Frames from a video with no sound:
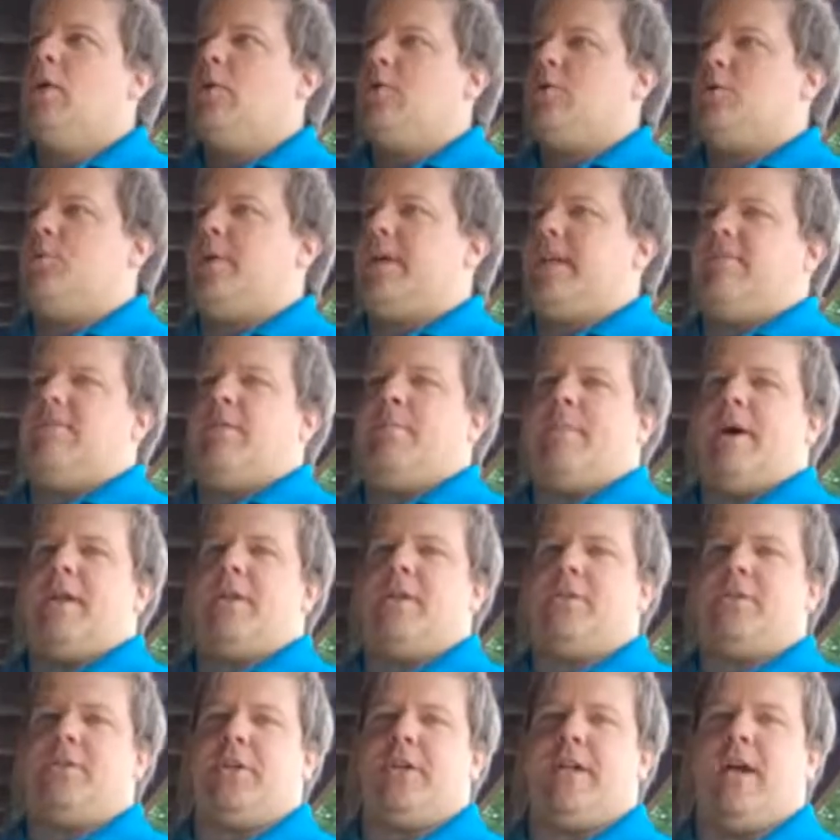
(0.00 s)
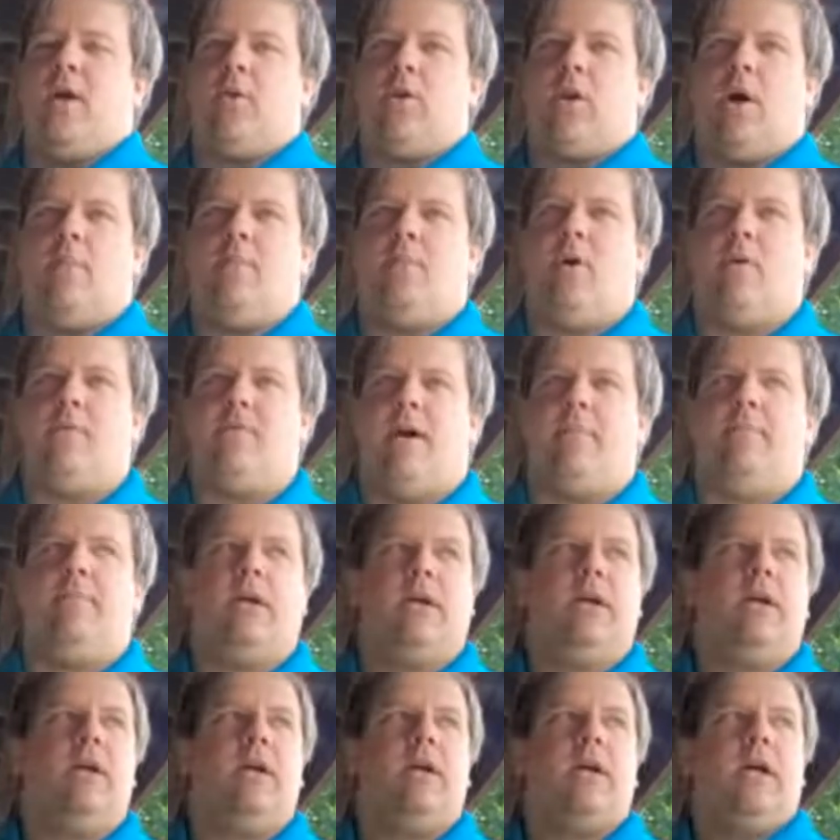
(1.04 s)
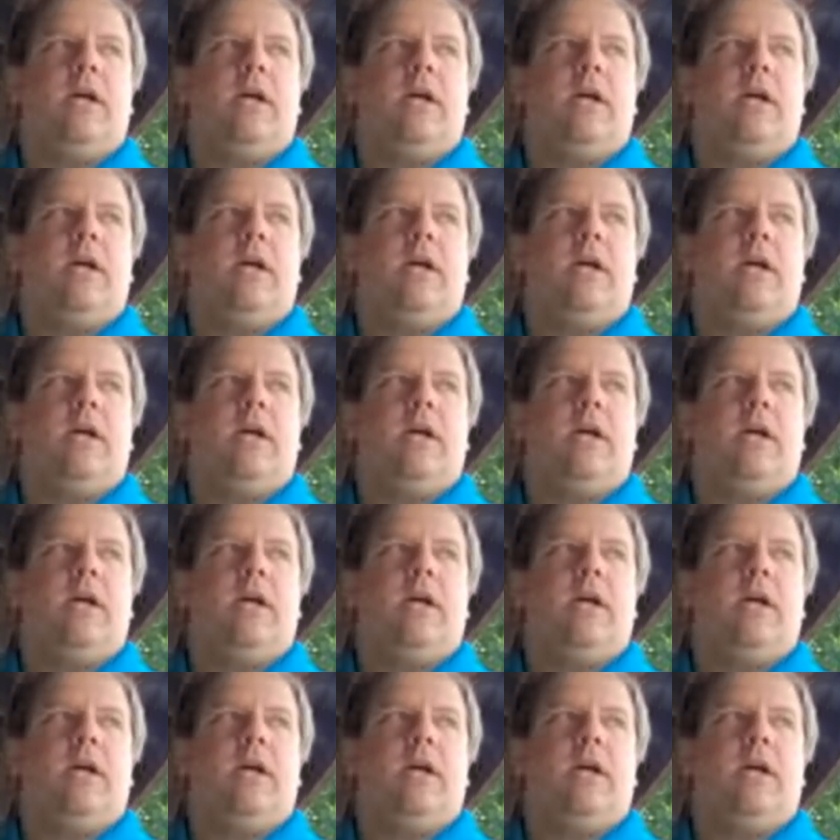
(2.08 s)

so we can have a better turnout come November.